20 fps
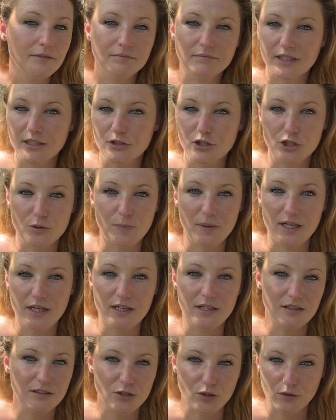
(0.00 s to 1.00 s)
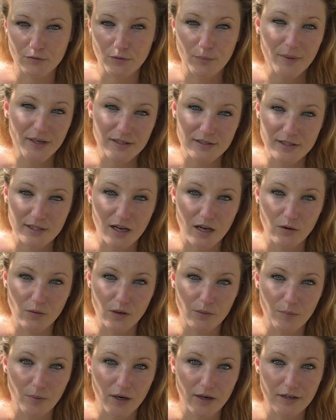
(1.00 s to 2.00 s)
They'll just be sort of a bit
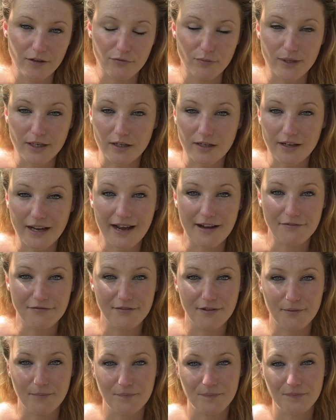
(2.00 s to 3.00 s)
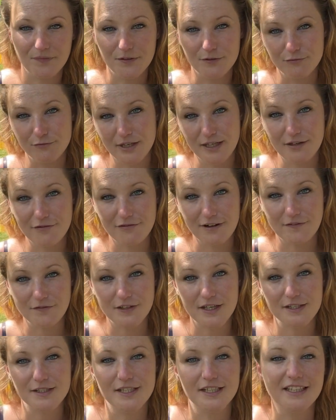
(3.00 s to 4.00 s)
slower, but if we're going to have the really
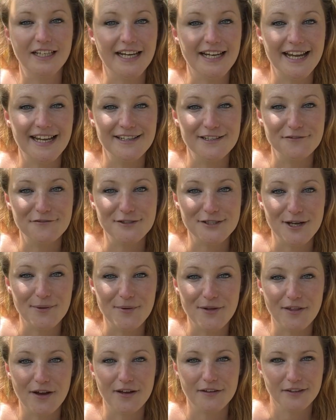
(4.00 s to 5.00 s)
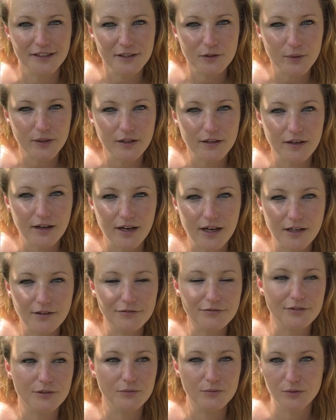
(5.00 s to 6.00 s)
fantastic late end of summer that I think we're going to
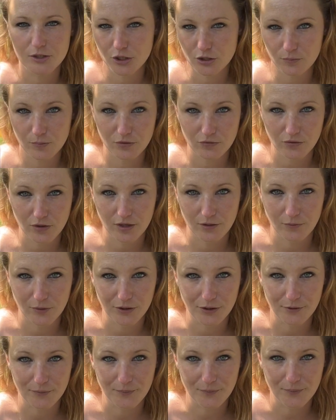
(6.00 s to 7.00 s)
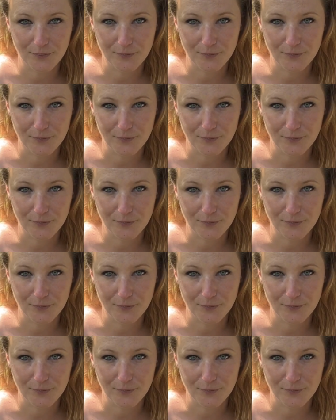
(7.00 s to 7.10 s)
have, we should be fine with them.